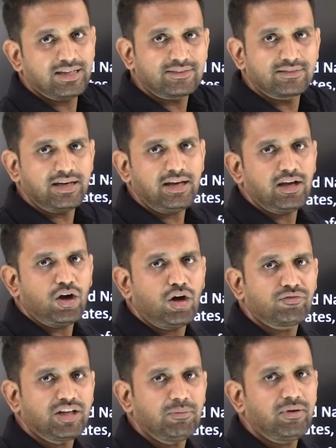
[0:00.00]
the 3
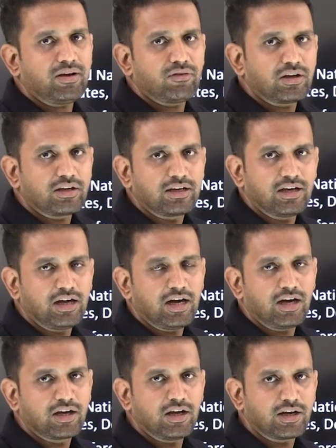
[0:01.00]
of them
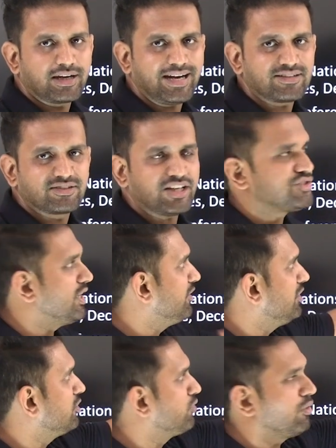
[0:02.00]
gets this
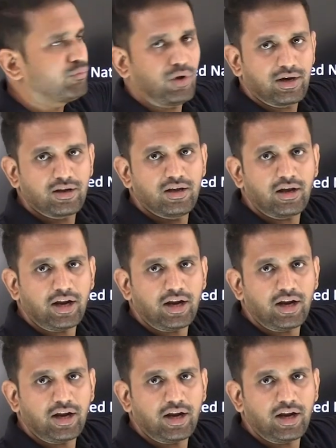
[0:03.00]
genesis from what?